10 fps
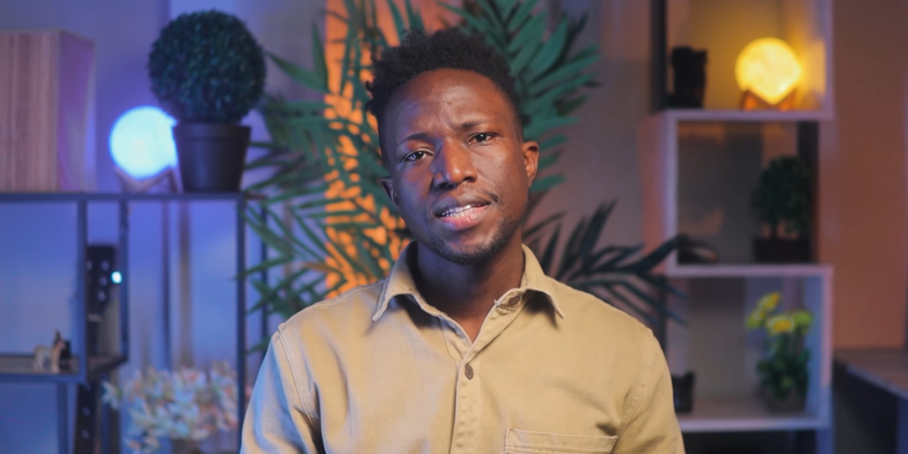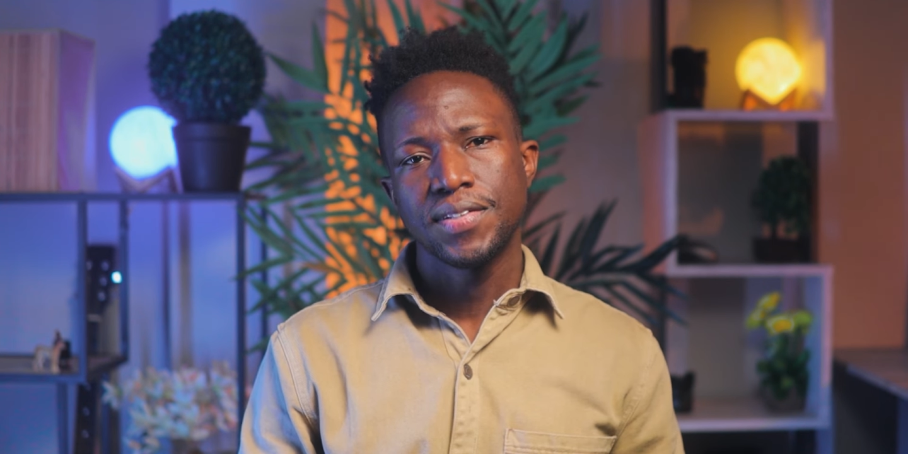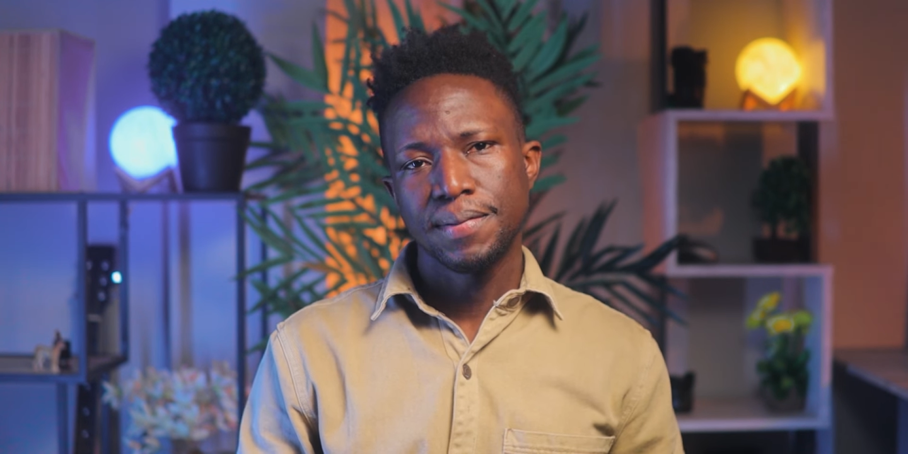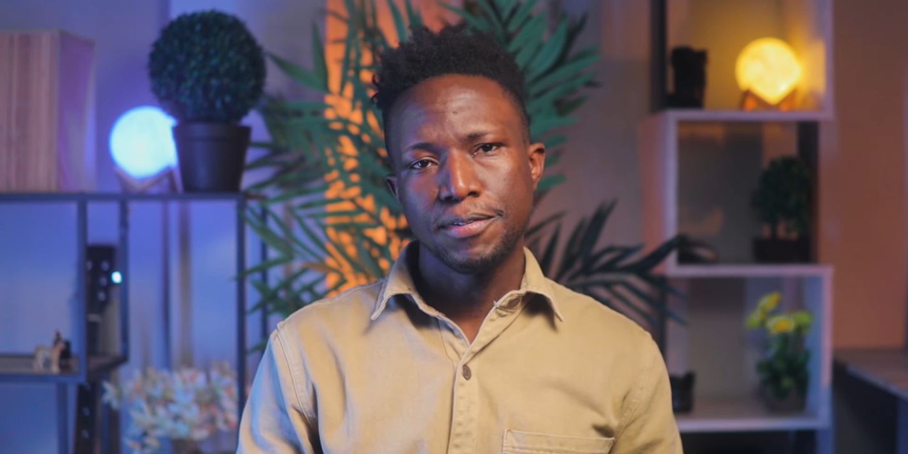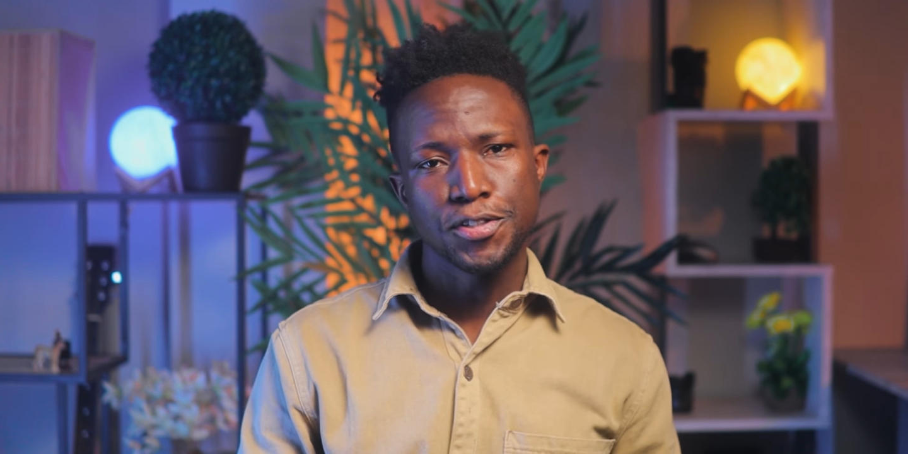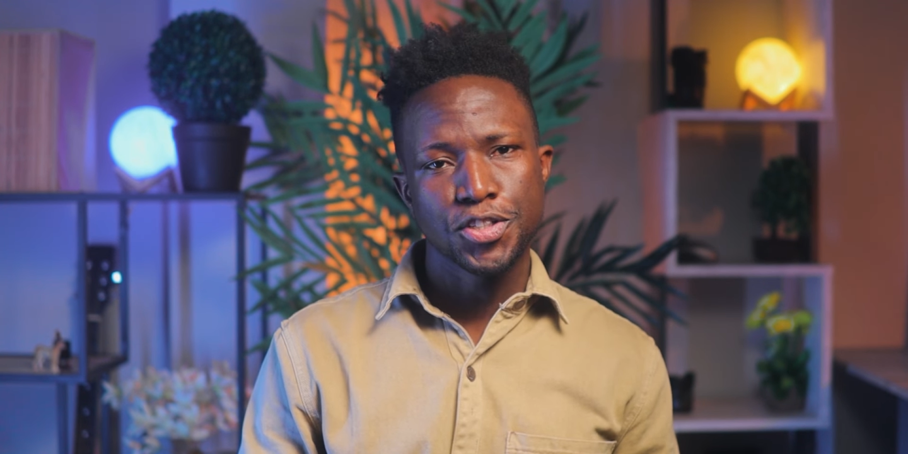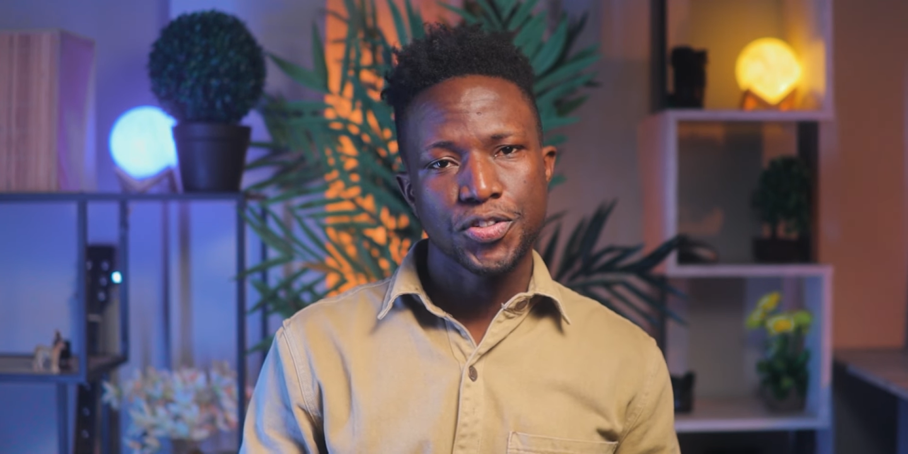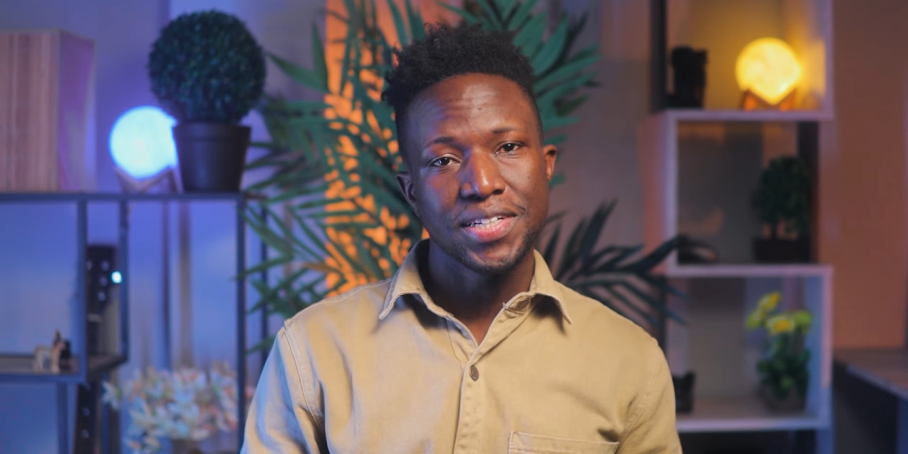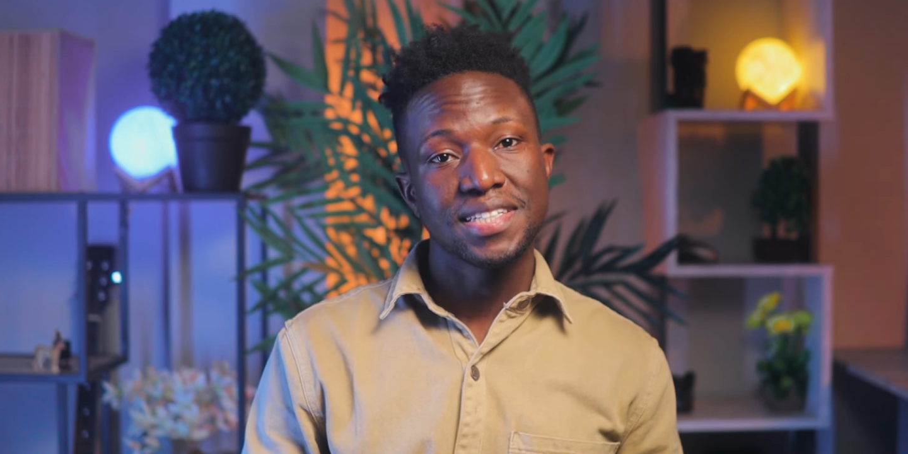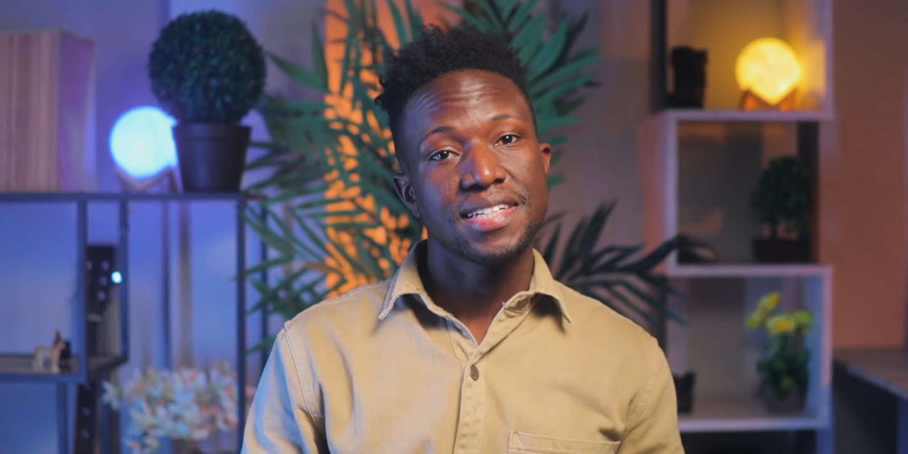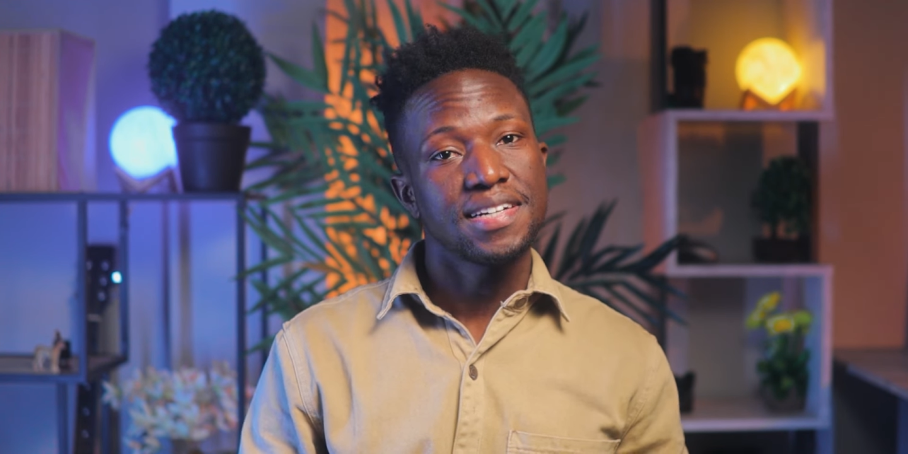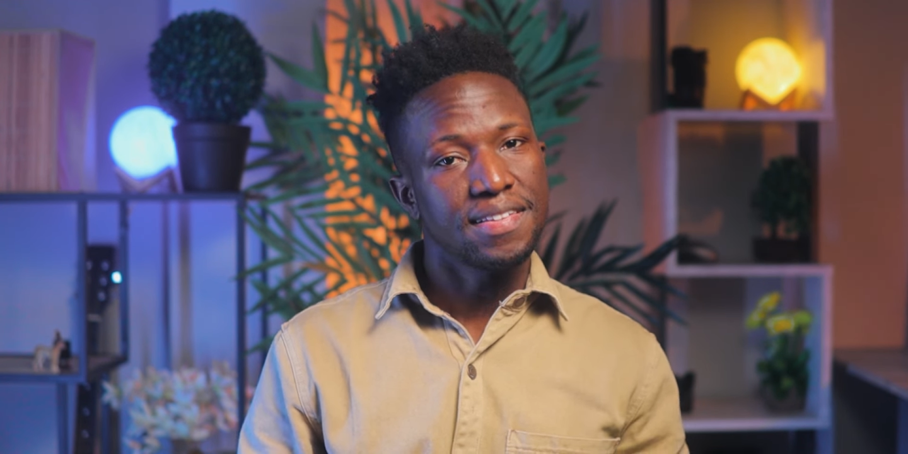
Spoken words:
to demonstrate